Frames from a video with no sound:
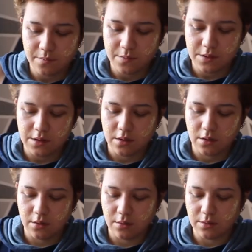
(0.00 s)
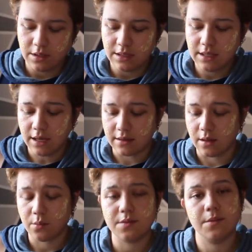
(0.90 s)
So yeah,
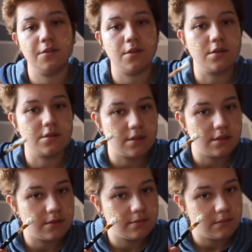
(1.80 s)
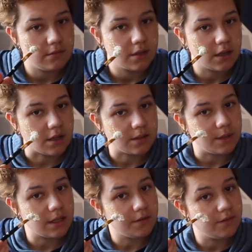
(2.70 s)
that was my first
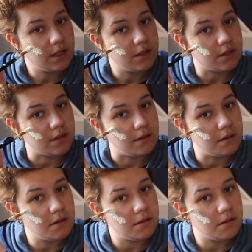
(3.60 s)
cosplay convention.